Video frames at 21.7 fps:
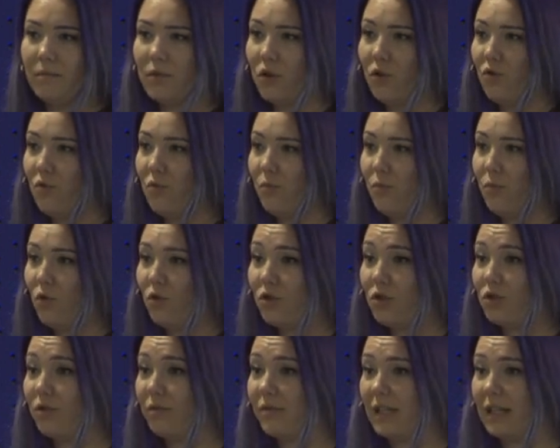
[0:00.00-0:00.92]
so
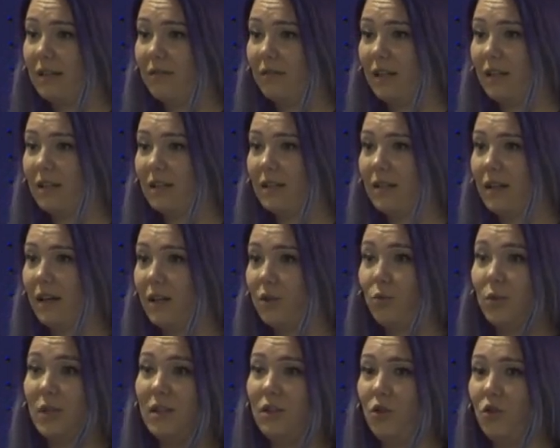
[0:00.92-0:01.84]
most of the evenings,
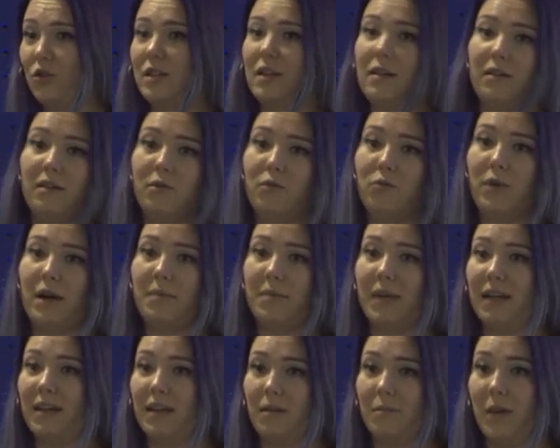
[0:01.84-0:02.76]
and we were
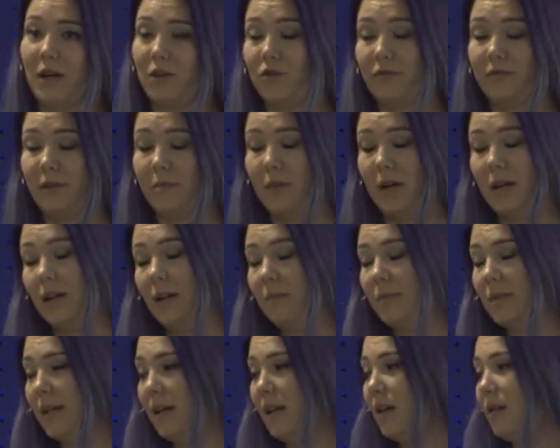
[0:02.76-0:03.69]
making much of the money
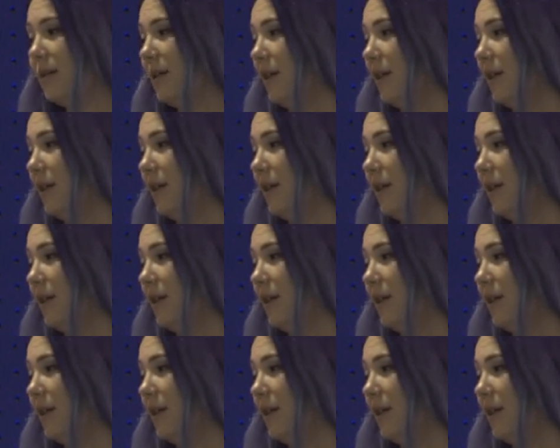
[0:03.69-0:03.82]
up there at